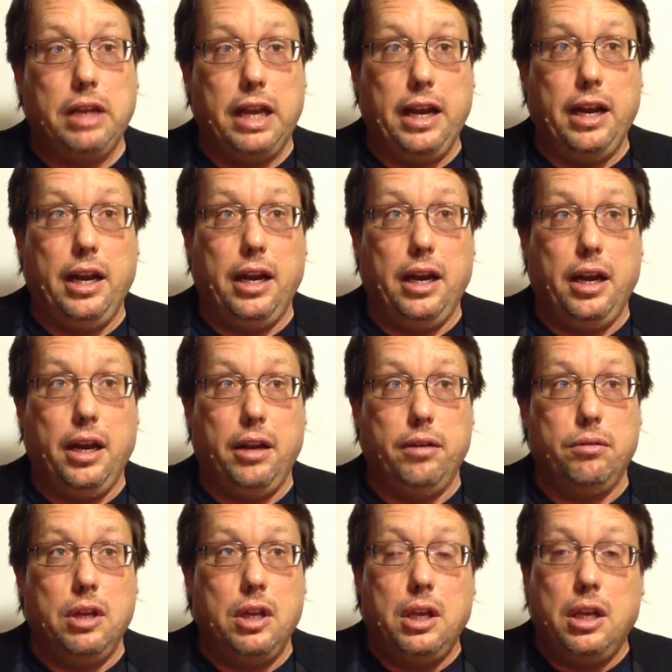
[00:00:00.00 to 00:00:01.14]

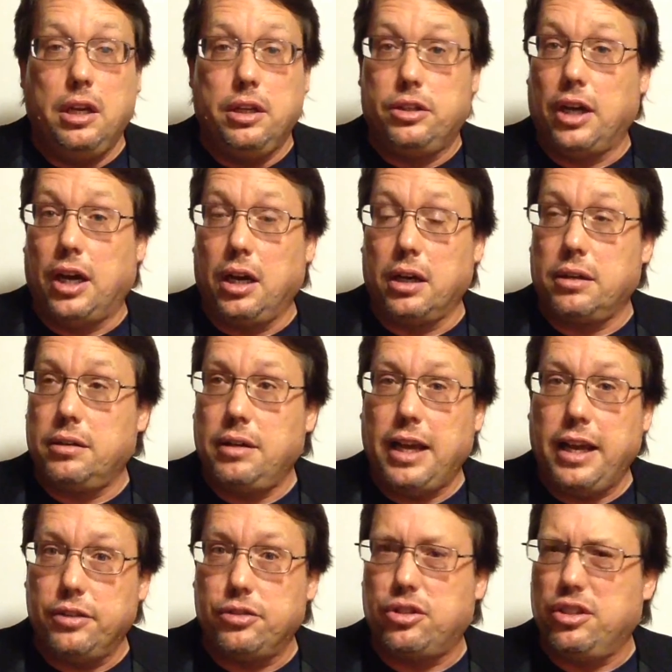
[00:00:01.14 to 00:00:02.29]
And Doc
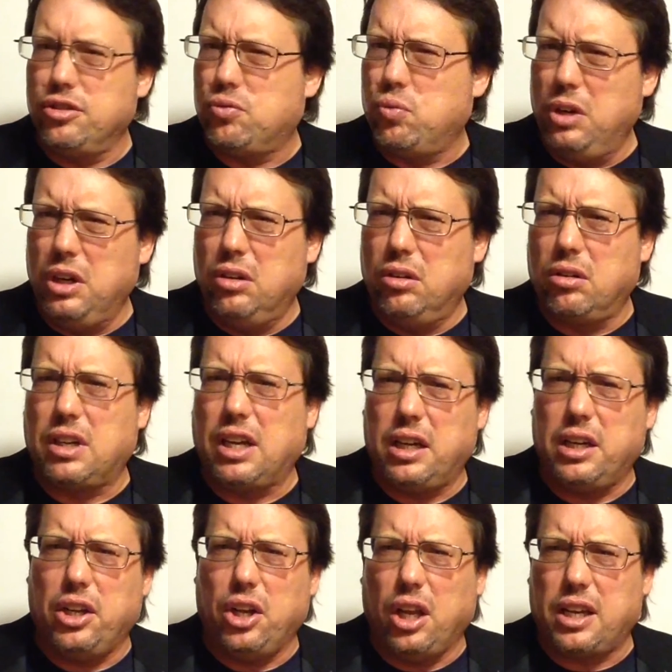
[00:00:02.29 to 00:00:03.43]
has this real
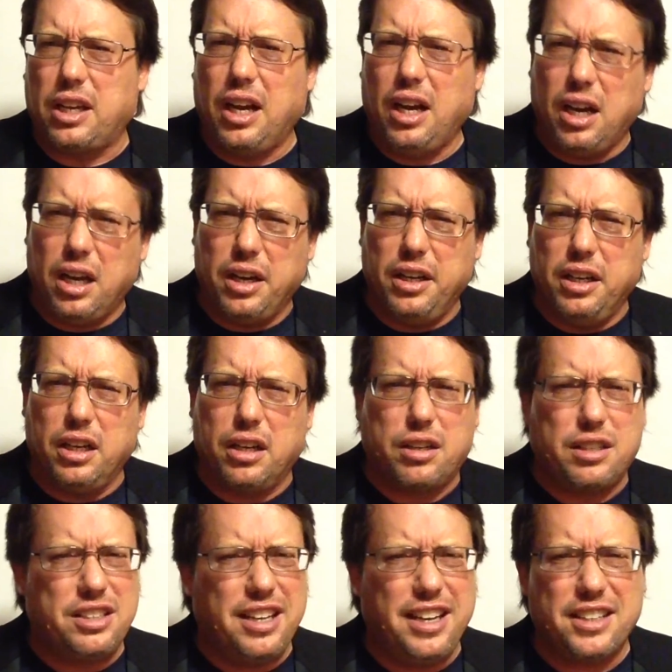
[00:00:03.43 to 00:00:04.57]
kind of
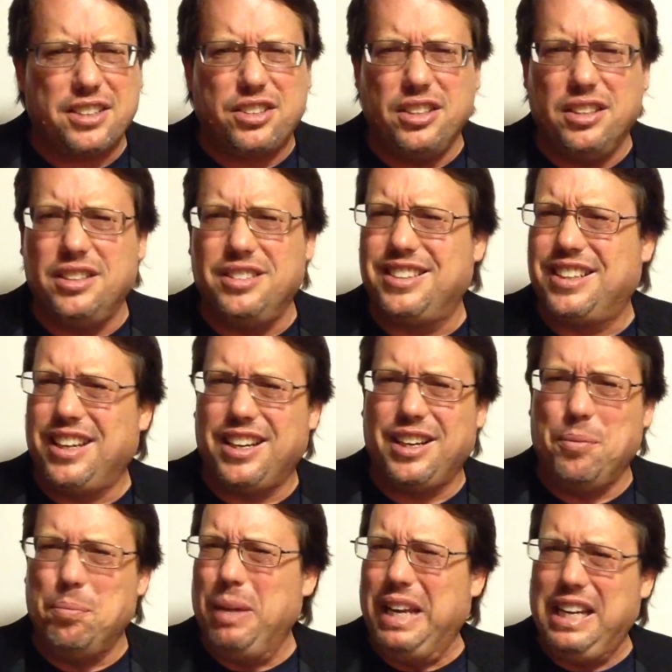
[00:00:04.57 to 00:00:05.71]
laconic, Texan, kind
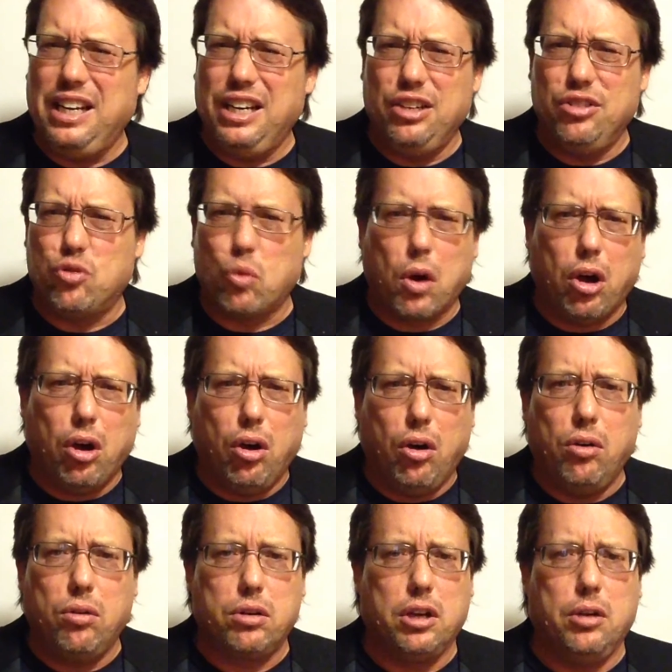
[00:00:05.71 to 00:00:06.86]
of mean
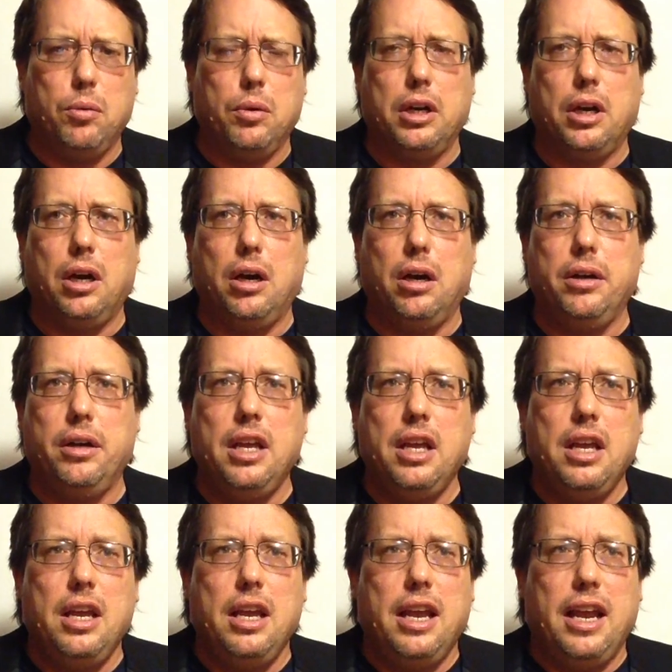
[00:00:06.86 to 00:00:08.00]
drawl going on.
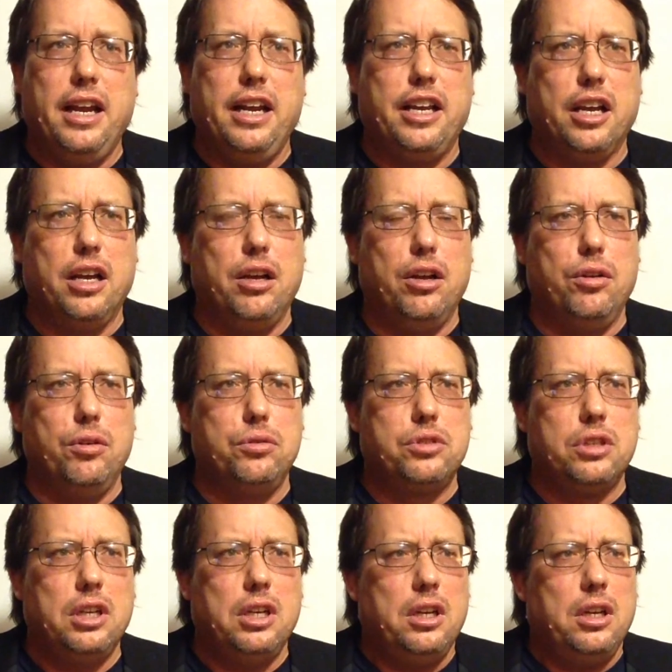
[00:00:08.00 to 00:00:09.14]
And he goes,